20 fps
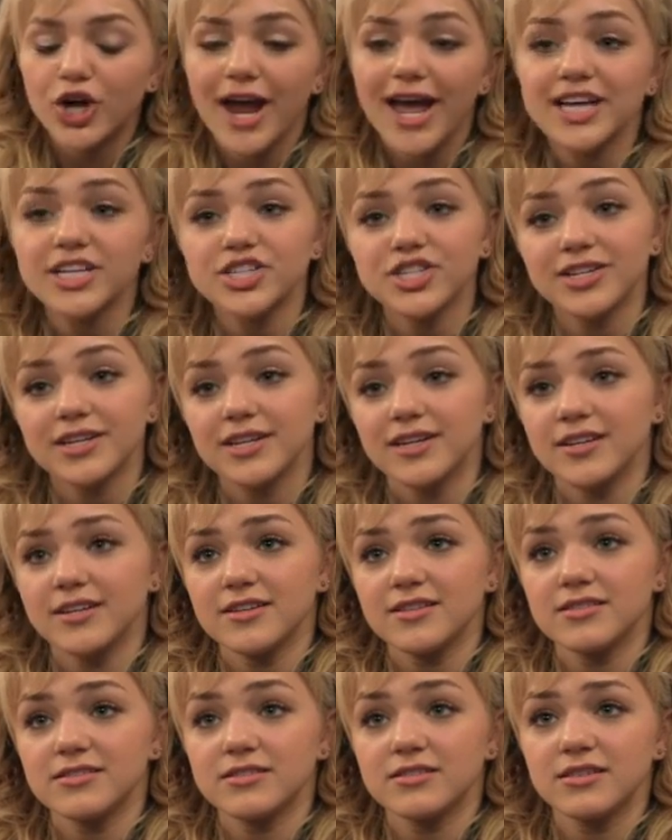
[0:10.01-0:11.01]
Crash
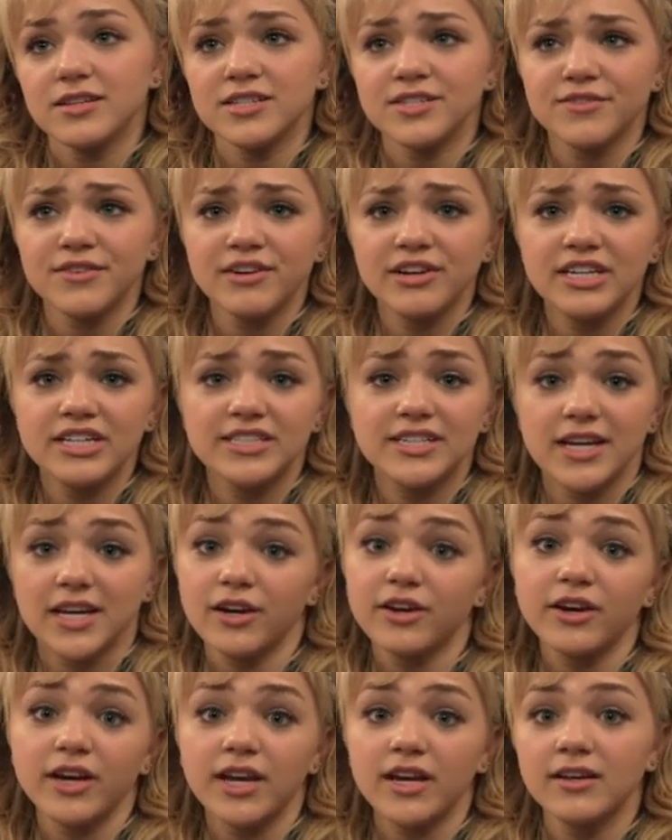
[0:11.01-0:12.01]
is he's very
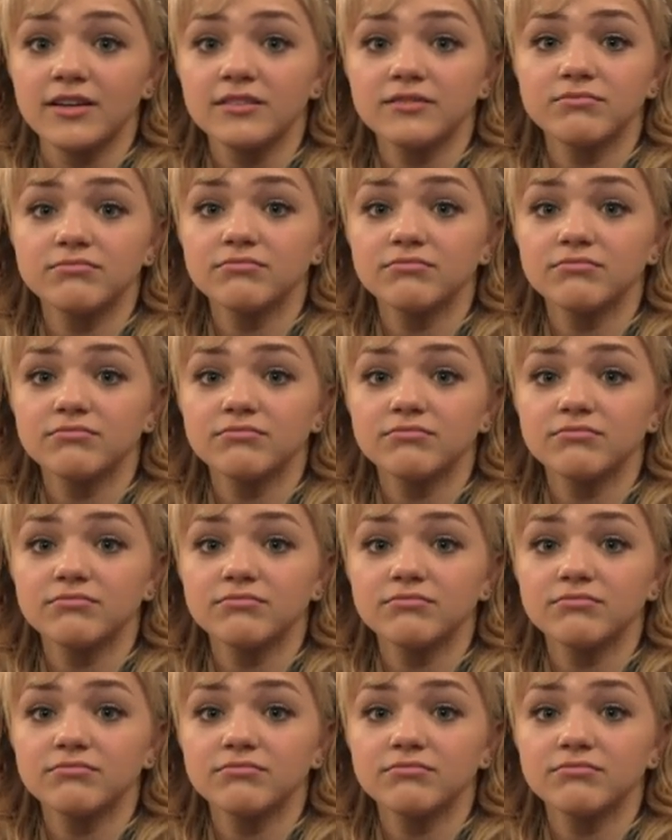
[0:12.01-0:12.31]
daring.